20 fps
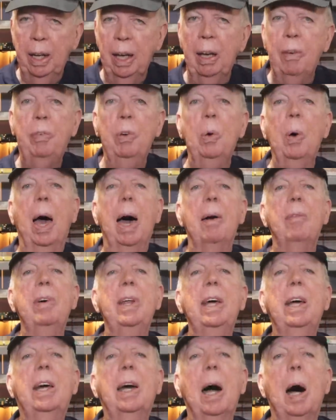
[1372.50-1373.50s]
If you have
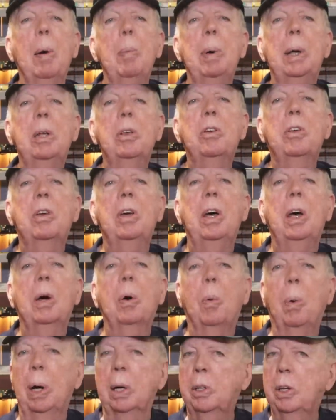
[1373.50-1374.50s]
any comments,
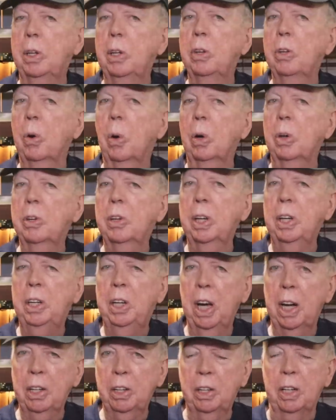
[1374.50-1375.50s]
questions, or
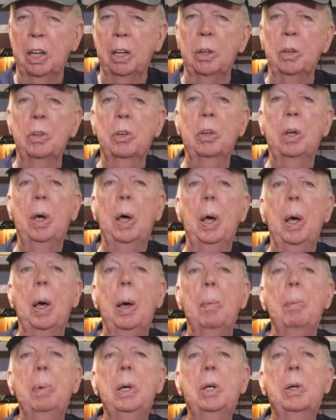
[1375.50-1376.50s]
suggestions,
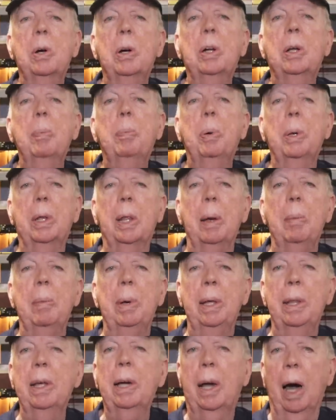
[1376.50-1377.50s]
be sure to put them
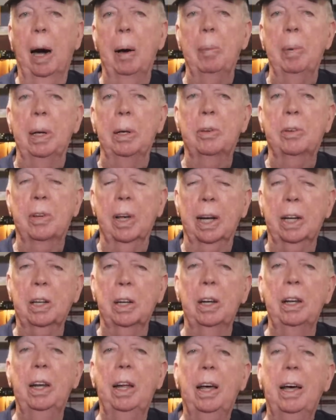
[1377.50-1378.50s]
in the comments
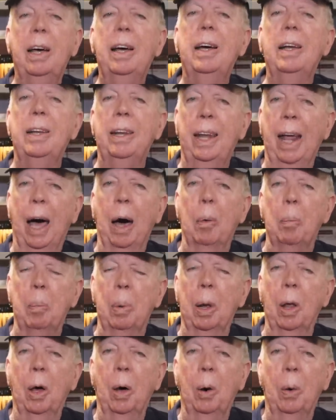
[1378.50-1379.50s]
section down
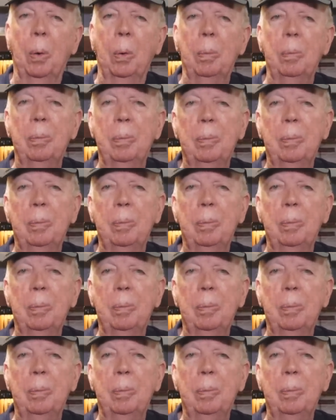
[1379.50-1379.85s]
below.